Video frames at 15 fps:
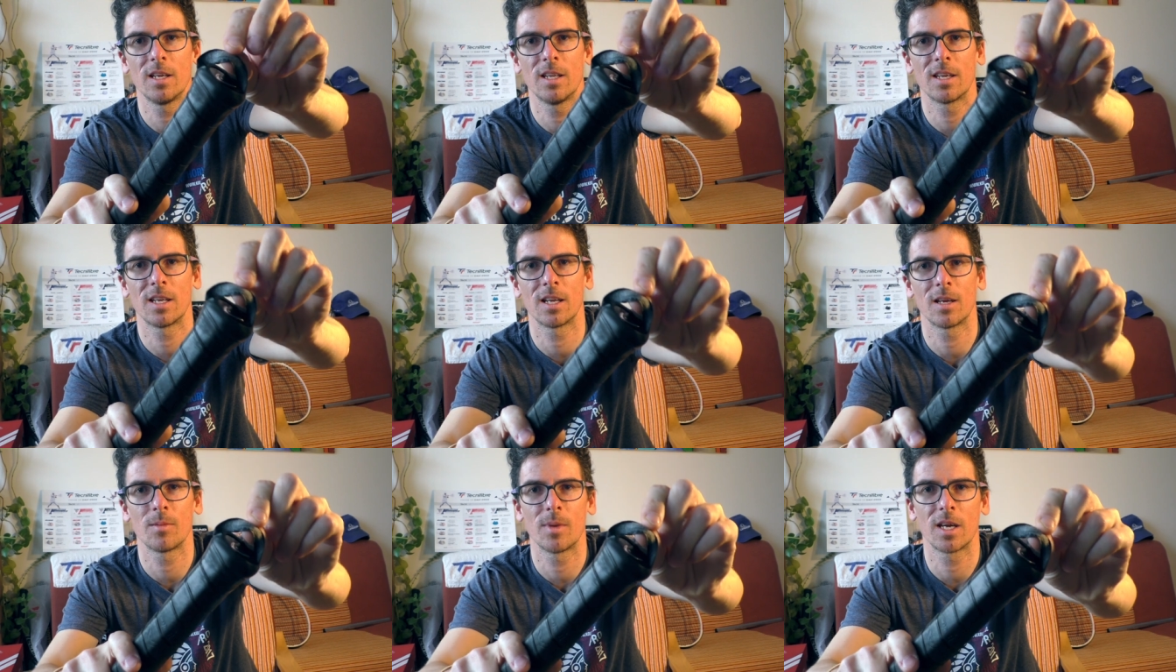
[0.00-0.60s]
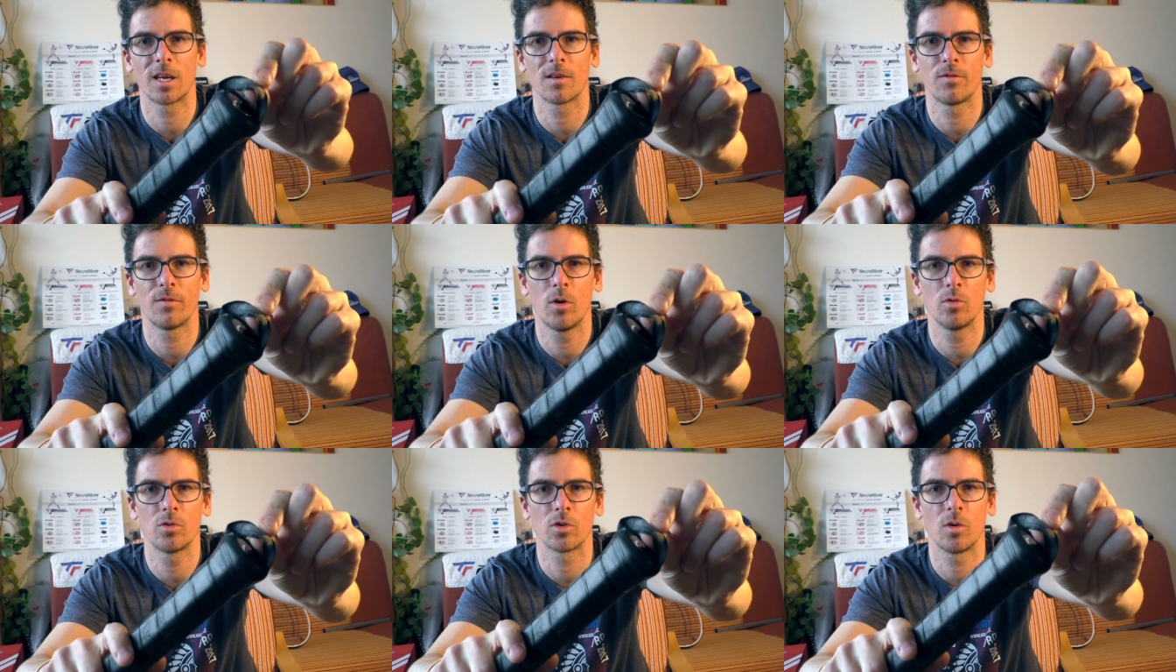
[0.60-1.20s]
it and I make a
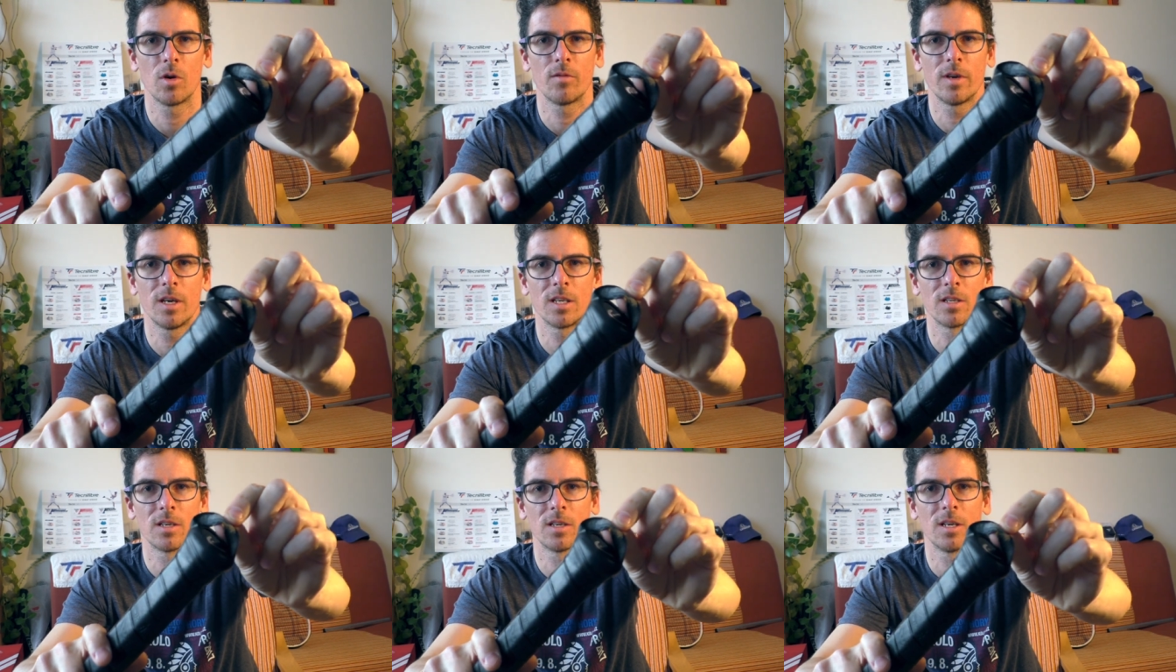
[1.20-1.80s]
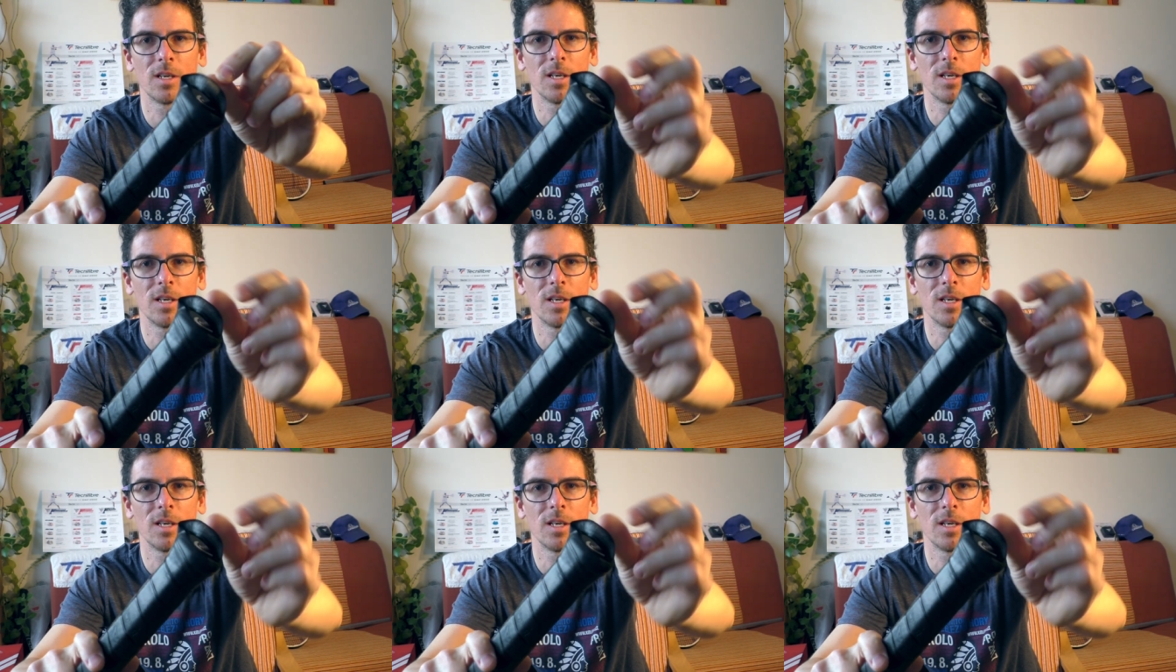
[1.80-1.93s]
photo of it,